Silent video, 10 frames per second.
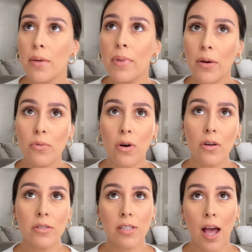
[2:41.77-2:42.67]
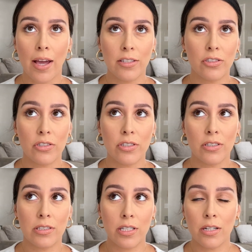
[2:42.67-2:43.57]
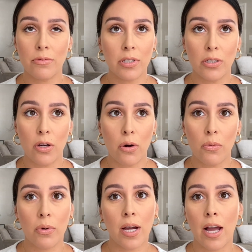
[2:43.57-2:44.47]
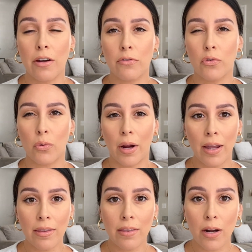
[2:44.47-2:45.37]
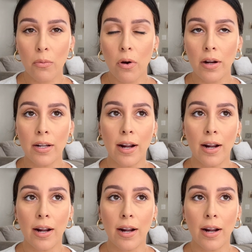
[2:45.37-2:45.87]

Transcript: My walls, I just didn't really know what kind of gray that I wanted.